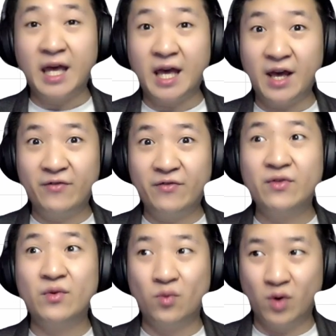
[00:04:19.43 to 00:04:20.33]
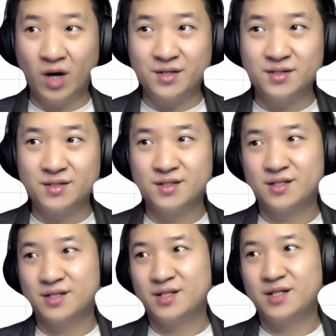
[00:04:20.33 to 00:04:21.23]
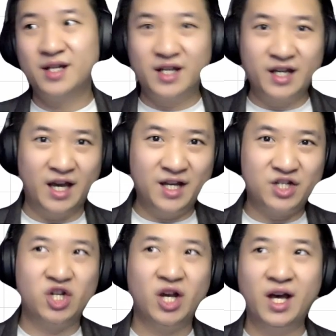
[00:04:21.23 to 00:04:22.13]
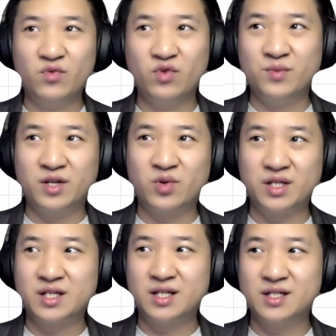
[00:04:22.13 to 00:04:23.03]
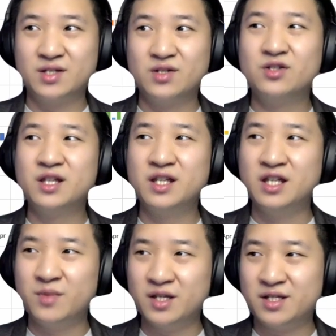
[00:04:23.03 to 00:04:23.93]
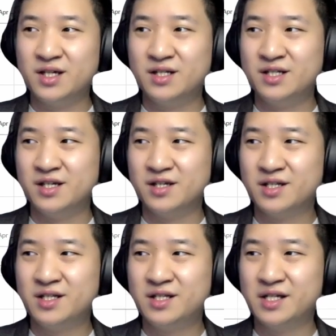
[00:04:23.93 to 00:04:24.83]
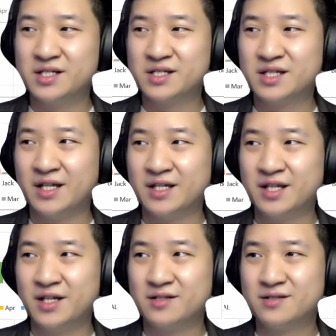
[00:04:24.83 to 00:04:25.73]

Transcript: F1 and a chart will be created immediately, just like that.